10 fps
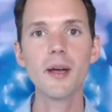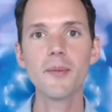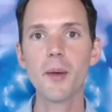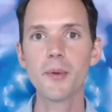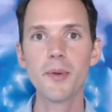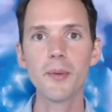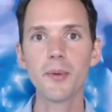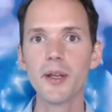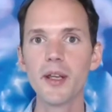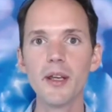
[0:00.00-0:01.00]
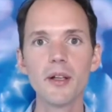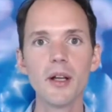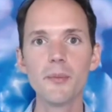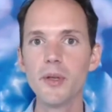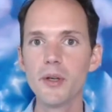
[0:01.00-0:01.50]
helping people heal
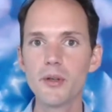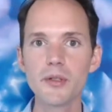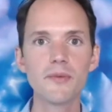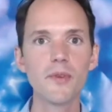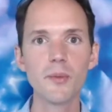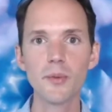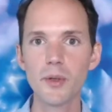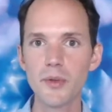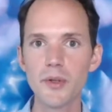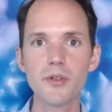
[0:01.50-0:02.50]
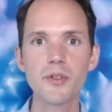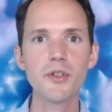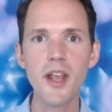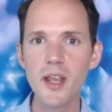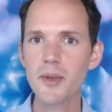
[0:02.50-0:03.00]
abuse, verbal abuse,
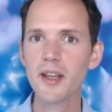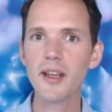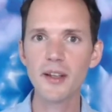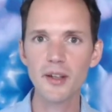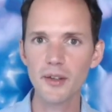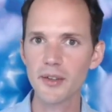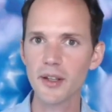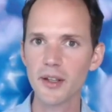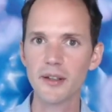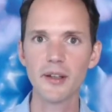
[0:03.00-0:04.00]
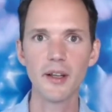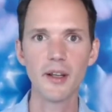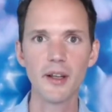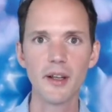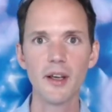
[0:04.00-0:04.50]
shame, and guilt, and
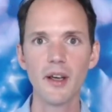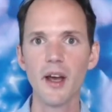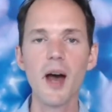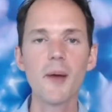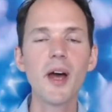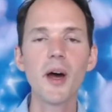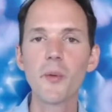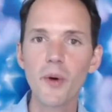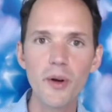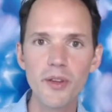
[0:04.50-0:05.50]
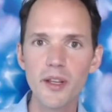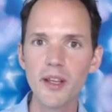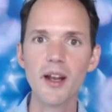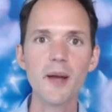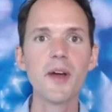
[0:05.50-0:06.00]
I'm not worthy
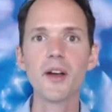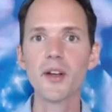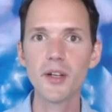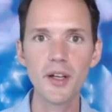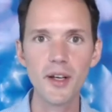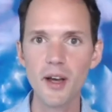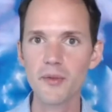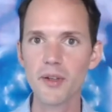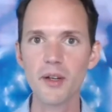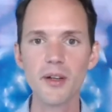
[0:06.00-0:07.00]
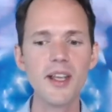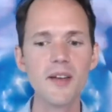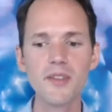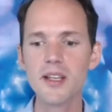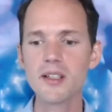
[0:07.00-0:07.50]
and I'm not good enough. And, you know,
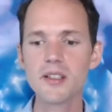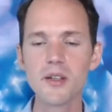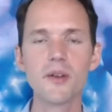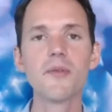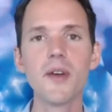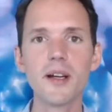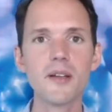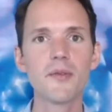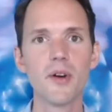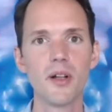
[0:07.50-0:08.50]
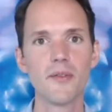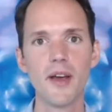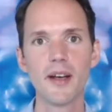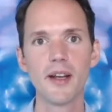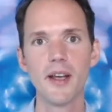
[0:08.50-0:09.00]
EFT is so effective for all of that.
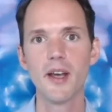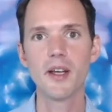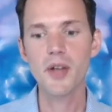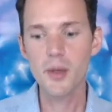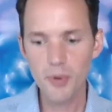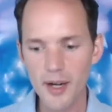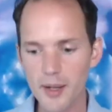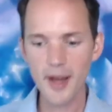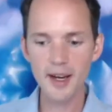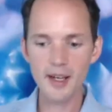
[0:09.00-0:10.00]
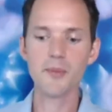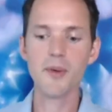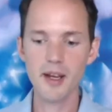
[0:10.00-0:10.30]
So I brought it back into my